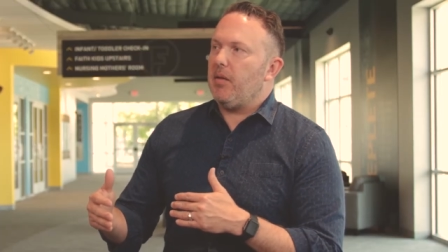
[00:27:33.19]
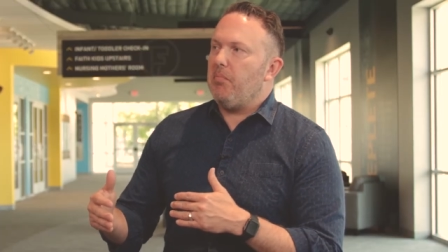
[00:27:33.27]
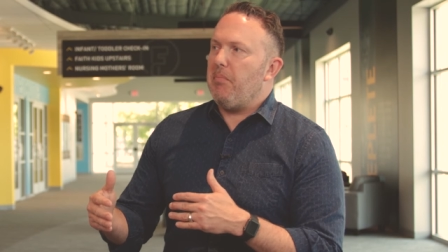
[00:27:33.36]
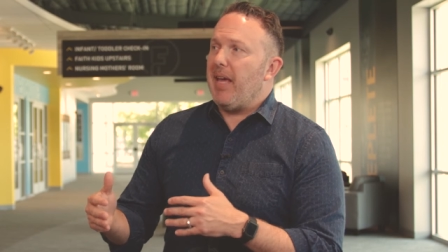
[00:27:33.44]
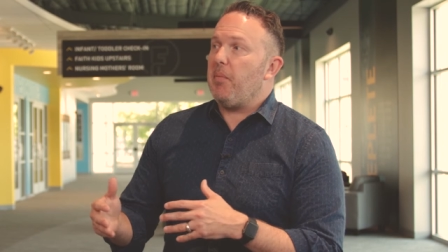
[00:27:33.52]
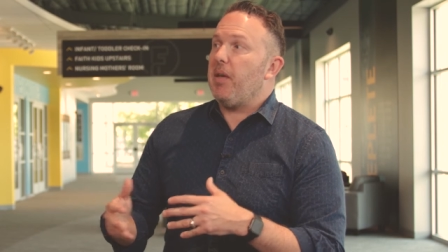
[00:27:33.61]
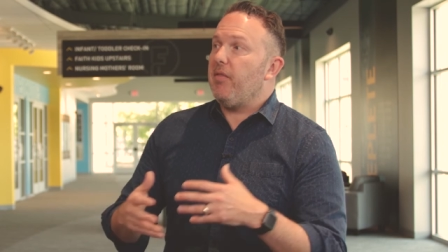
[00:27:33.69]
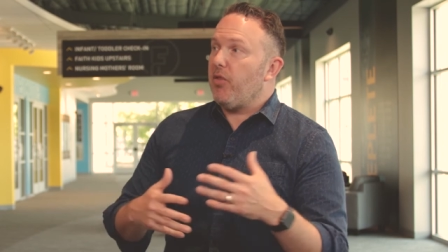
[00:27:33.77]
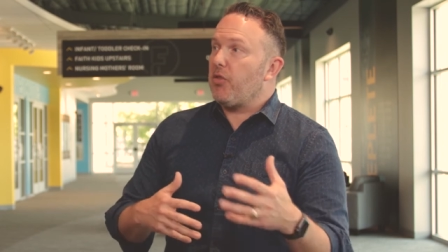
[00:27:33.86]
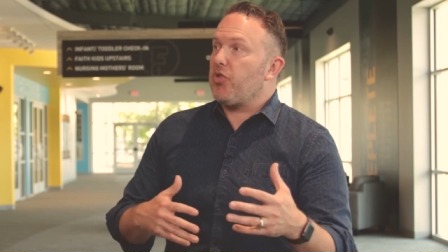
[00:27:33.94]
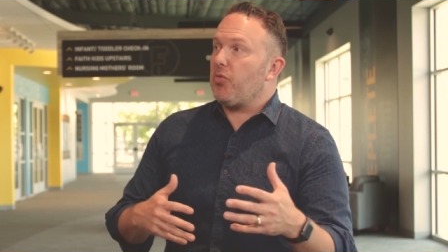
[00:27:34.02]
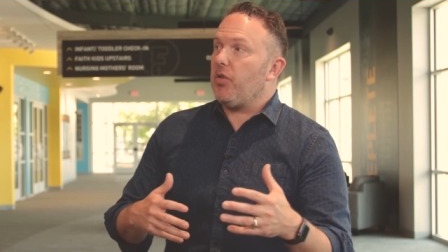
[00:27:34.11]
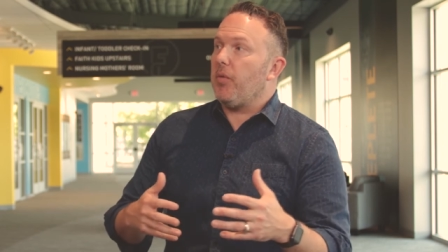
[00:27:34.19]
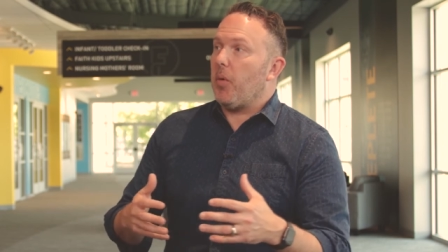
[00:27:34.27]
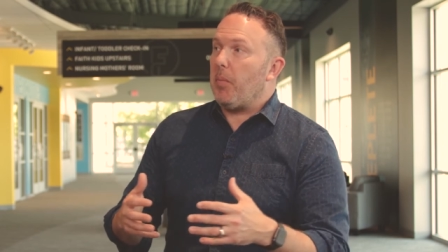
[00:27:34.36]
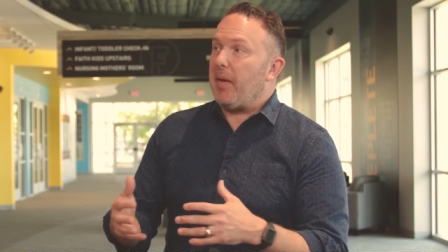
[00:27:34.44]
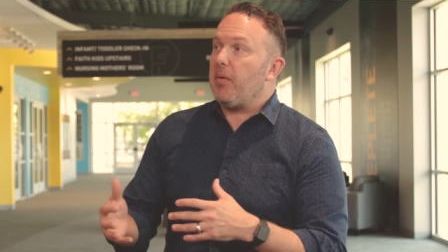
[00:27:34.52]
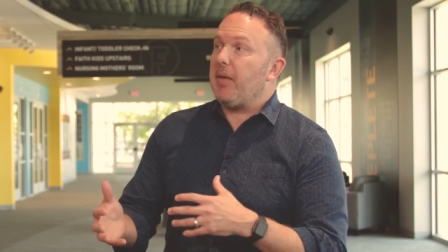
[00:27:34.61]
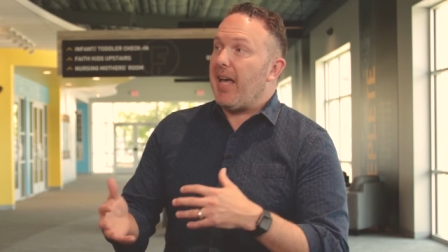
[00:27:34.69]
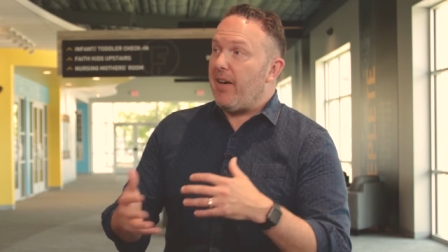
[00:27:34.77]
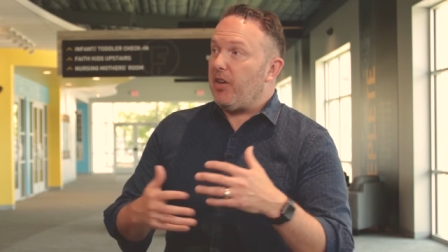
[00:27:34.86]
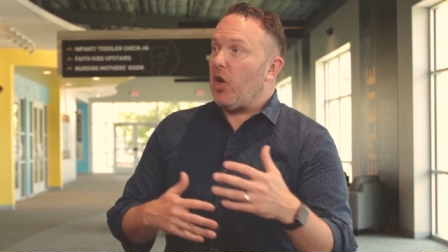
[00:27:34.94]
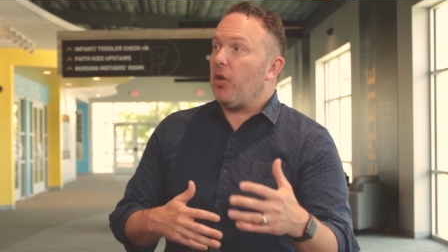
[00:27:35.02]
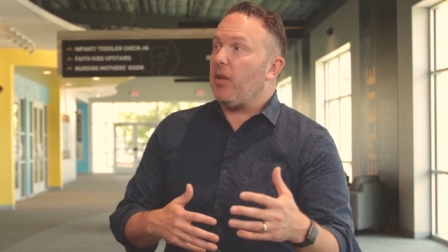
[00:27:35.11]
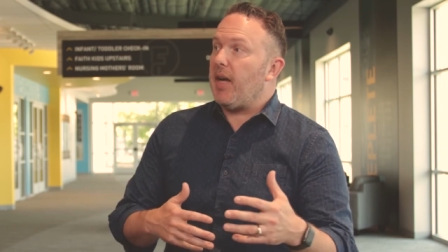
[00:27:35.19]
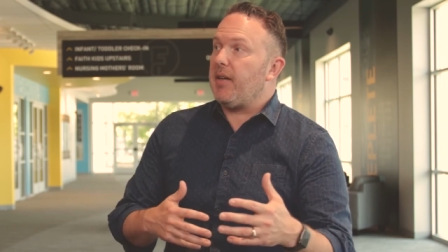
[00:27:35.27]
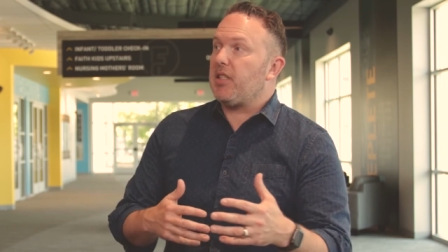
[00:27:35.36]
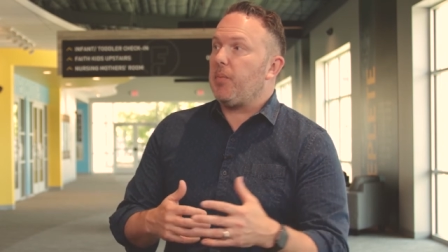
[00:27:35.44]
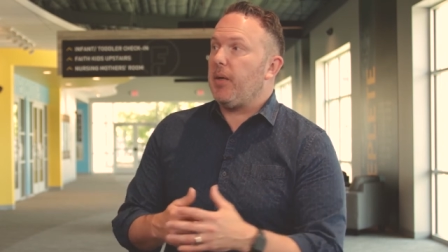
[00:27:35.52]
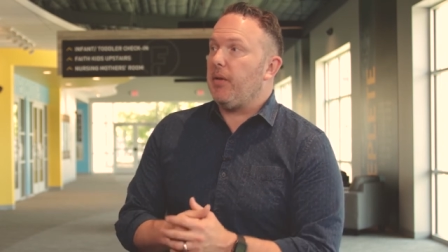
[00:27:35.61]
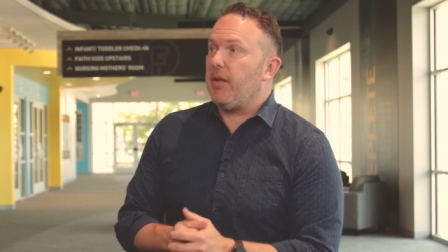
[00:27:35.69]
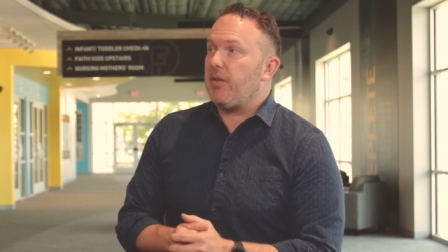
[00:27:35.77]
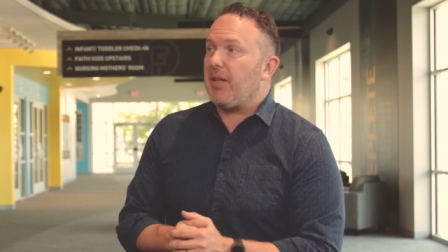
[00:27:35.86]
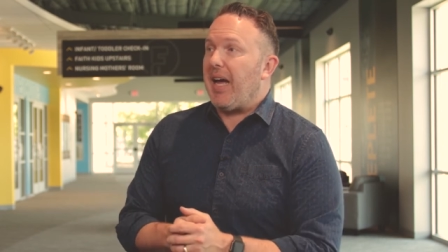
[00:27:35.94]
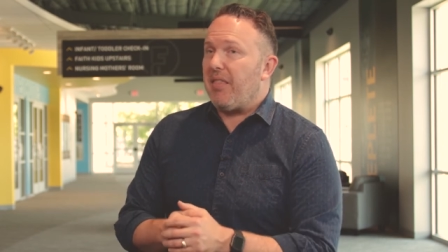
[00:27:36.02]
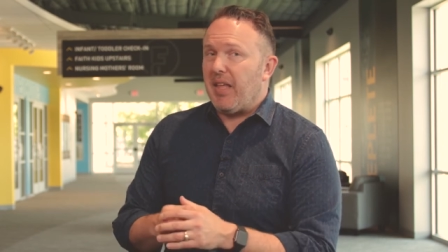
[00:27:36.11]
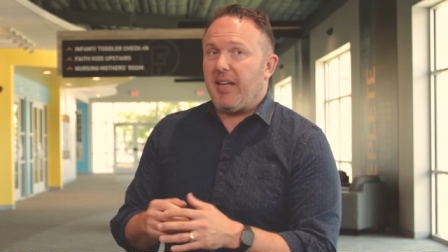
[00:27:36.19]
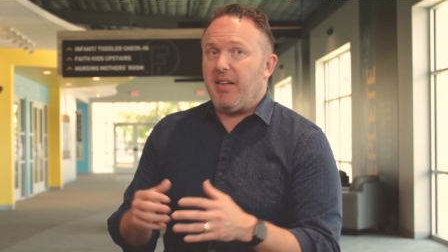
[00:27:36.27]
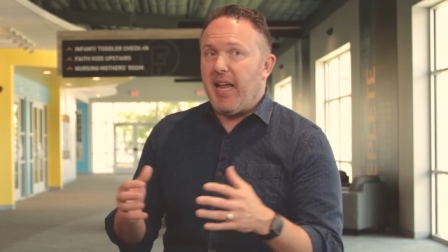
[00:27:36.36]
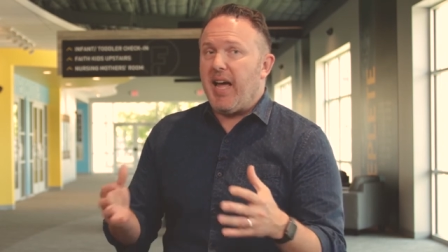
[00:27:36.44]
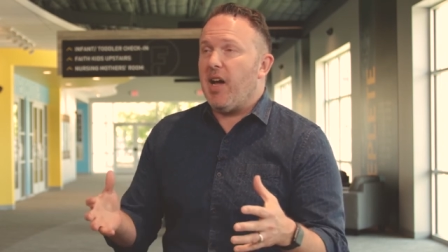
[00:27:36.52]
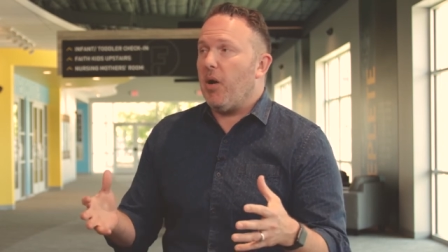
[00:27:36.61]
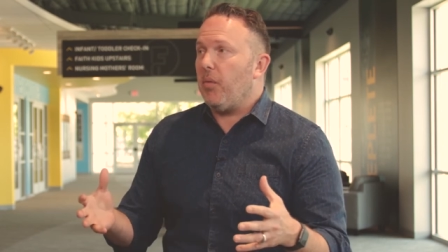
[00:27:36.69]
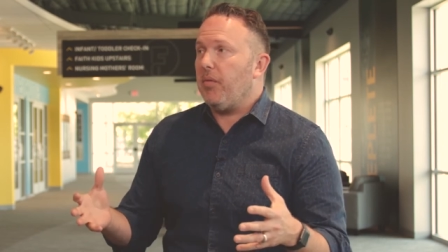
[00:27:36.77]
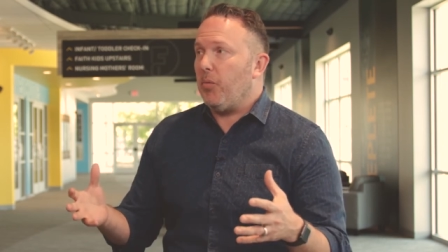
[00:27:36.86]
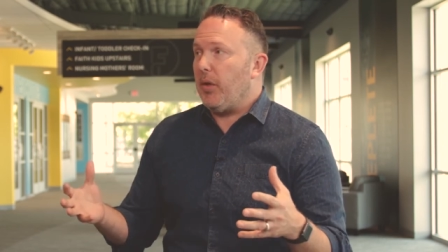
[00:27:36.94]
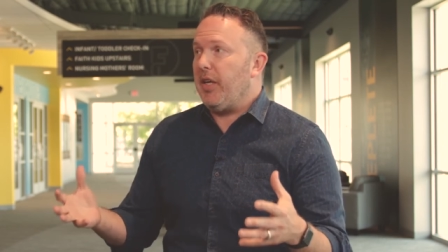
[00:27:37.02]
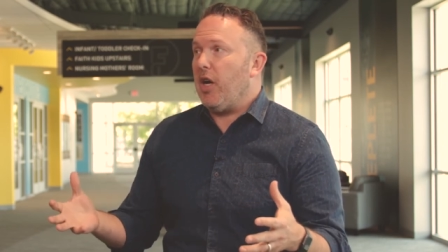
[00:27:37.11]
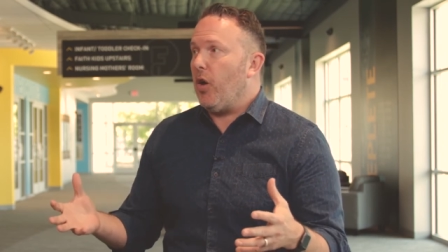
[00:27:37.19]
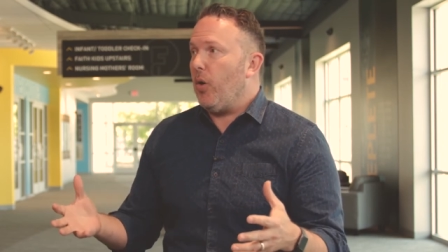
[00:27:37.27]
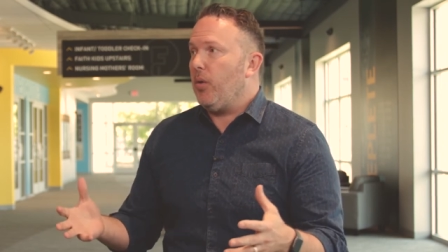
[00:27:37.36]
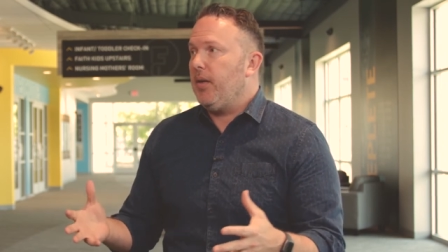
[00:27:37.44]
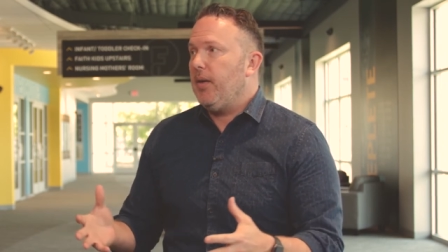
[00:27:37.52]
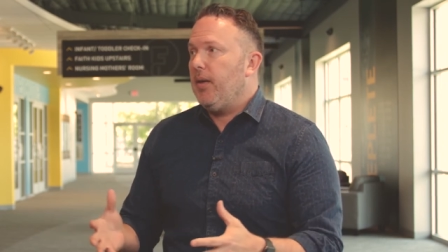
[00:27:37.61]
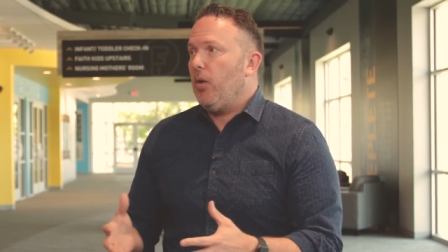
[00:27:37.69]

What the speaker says: maybe virtual or maybe having online experience, I think now we know